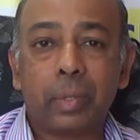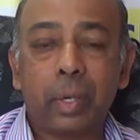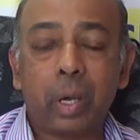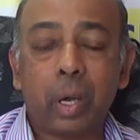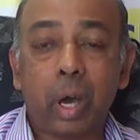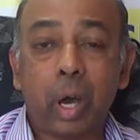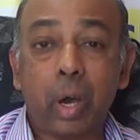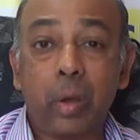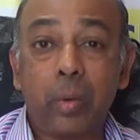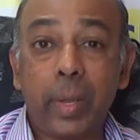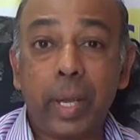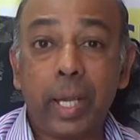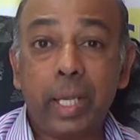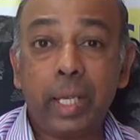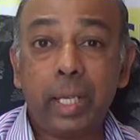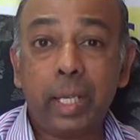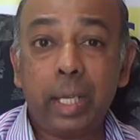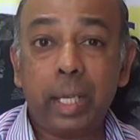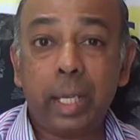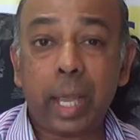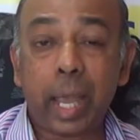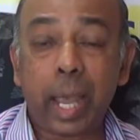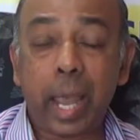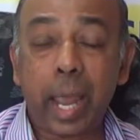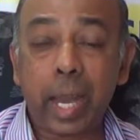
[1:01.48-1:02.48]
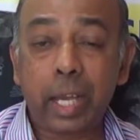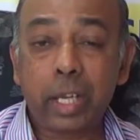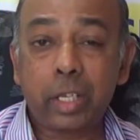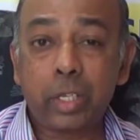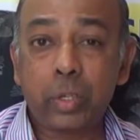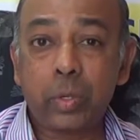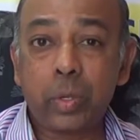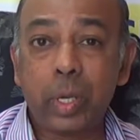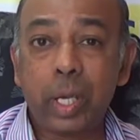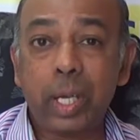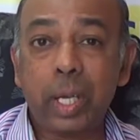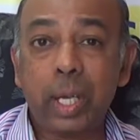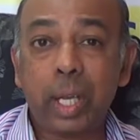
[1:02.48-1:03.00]
or when he
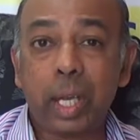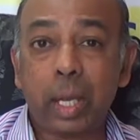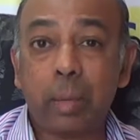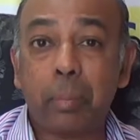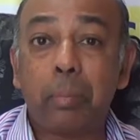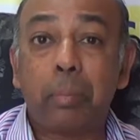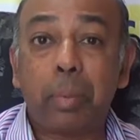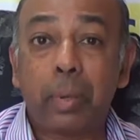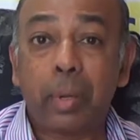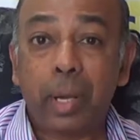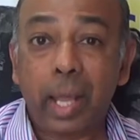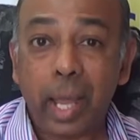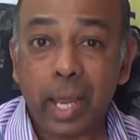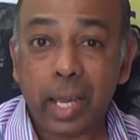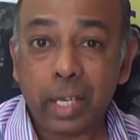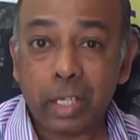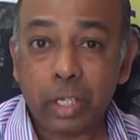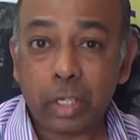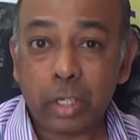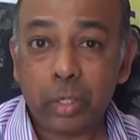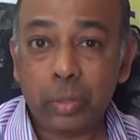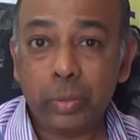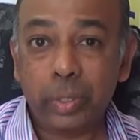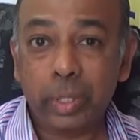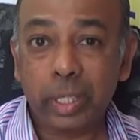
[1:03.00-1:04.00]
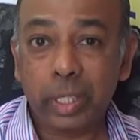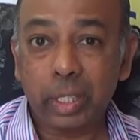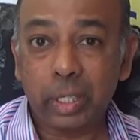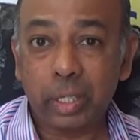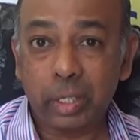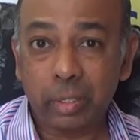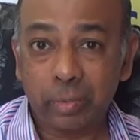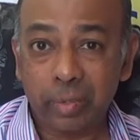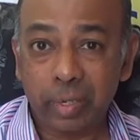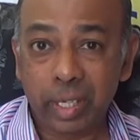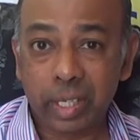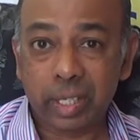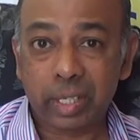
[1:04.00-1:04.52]
actually applies to the
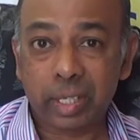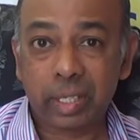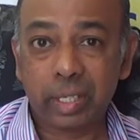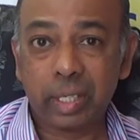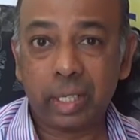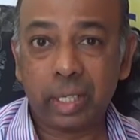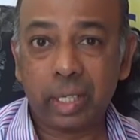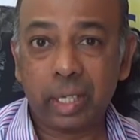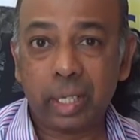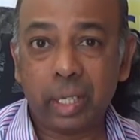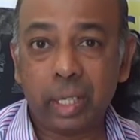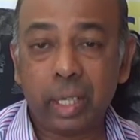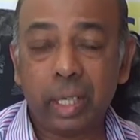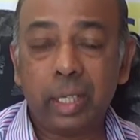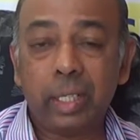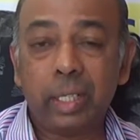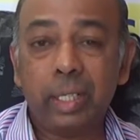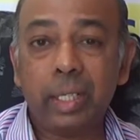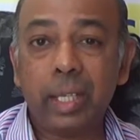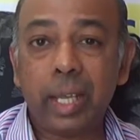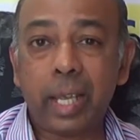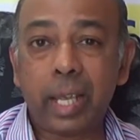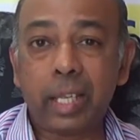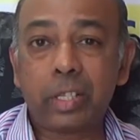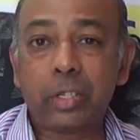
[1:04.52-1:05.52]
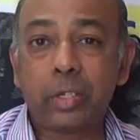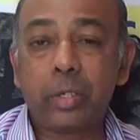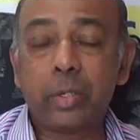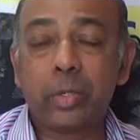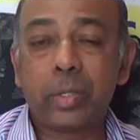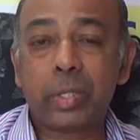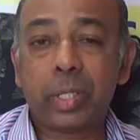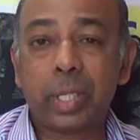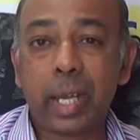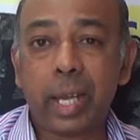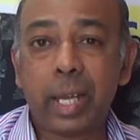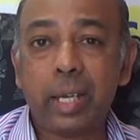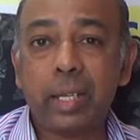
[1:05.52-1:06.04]
university, he has to
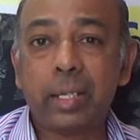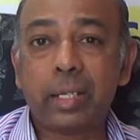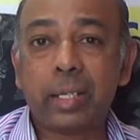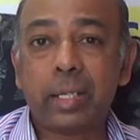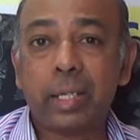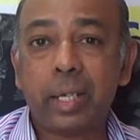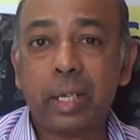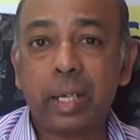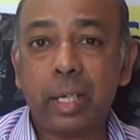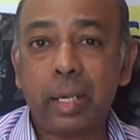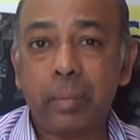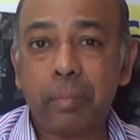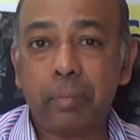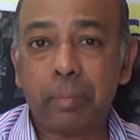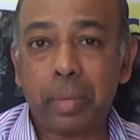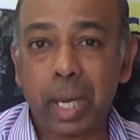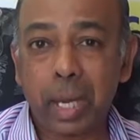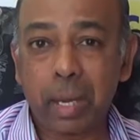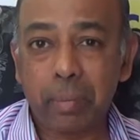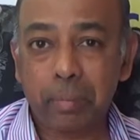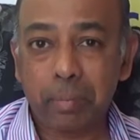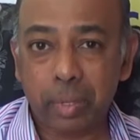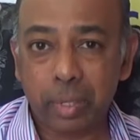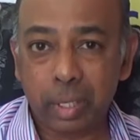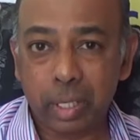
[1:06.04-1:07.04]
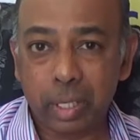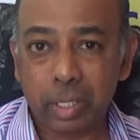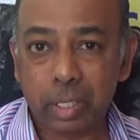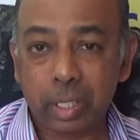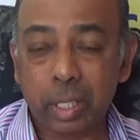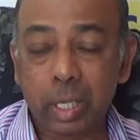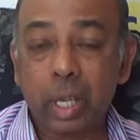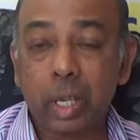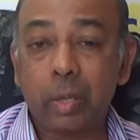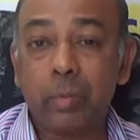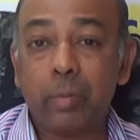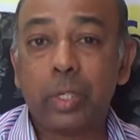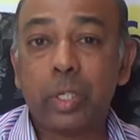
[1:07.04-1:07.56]
send certain papers
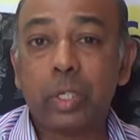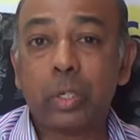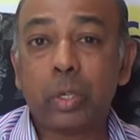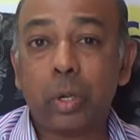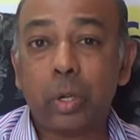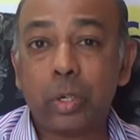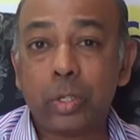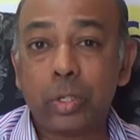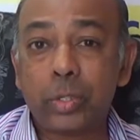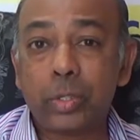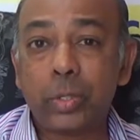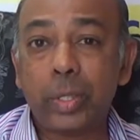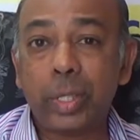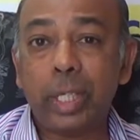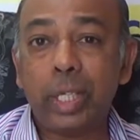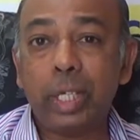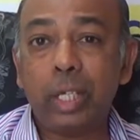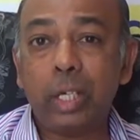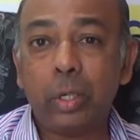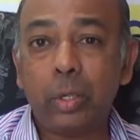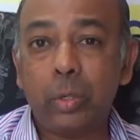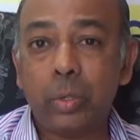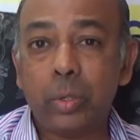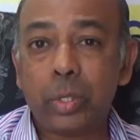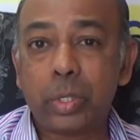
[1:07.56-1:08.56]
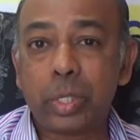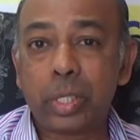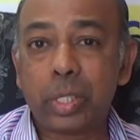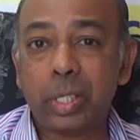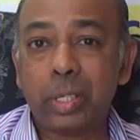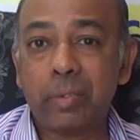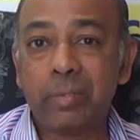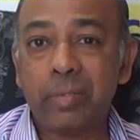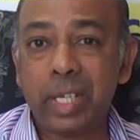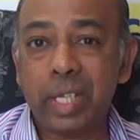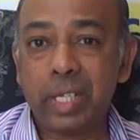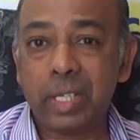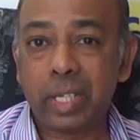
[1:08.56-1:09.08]
which also includes
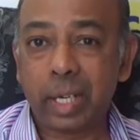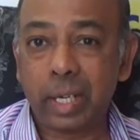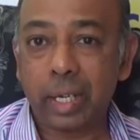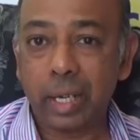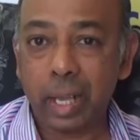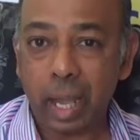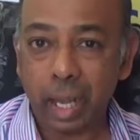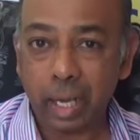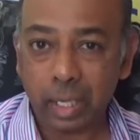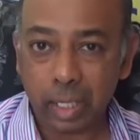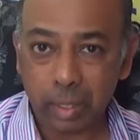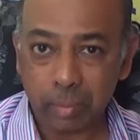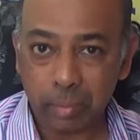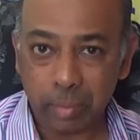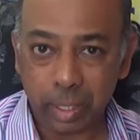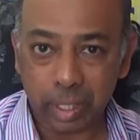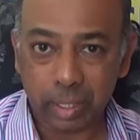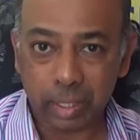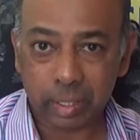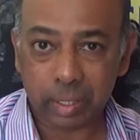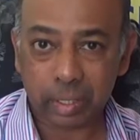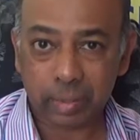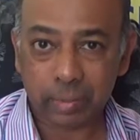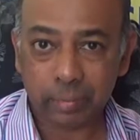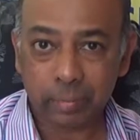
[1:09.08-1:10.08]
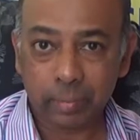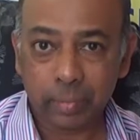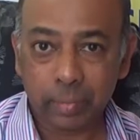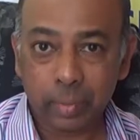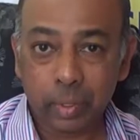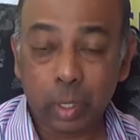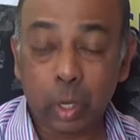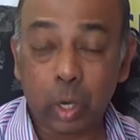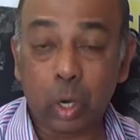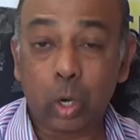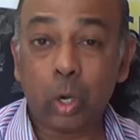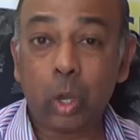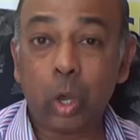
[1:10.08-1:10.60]
the visa documents
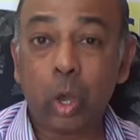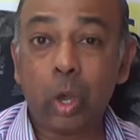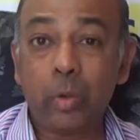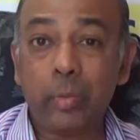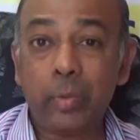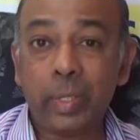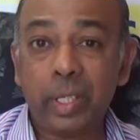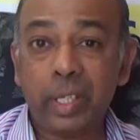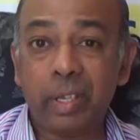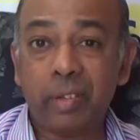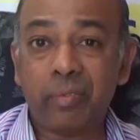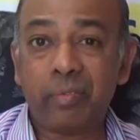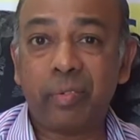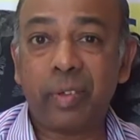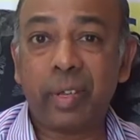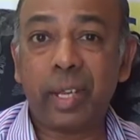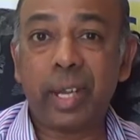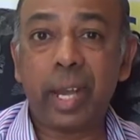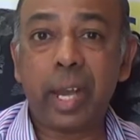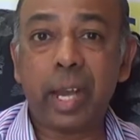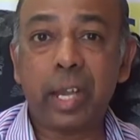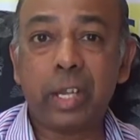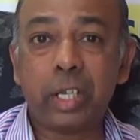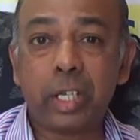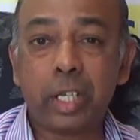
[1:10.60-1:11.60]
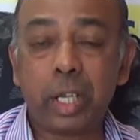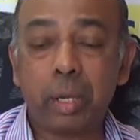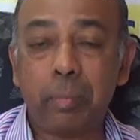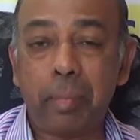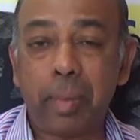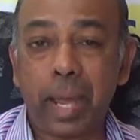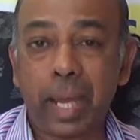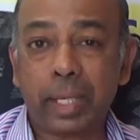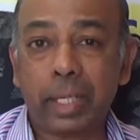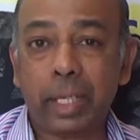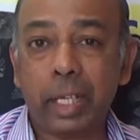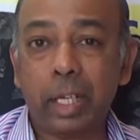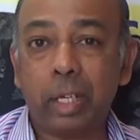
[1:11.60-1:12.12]
along with the financial
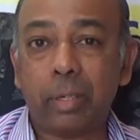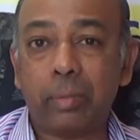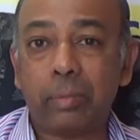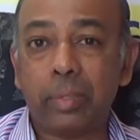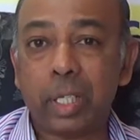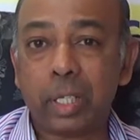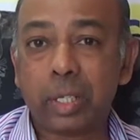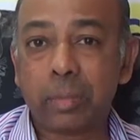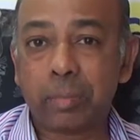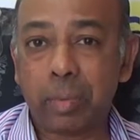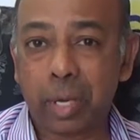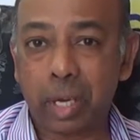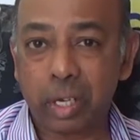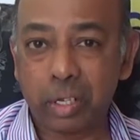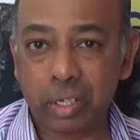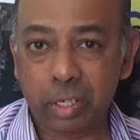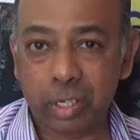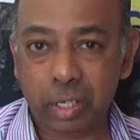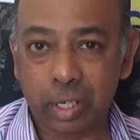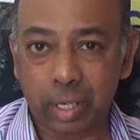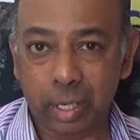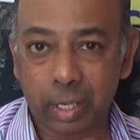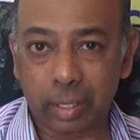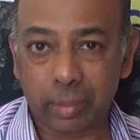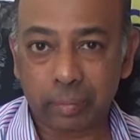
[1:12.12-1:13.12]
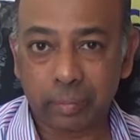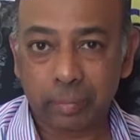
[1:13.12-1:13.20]
backing of the sponsor.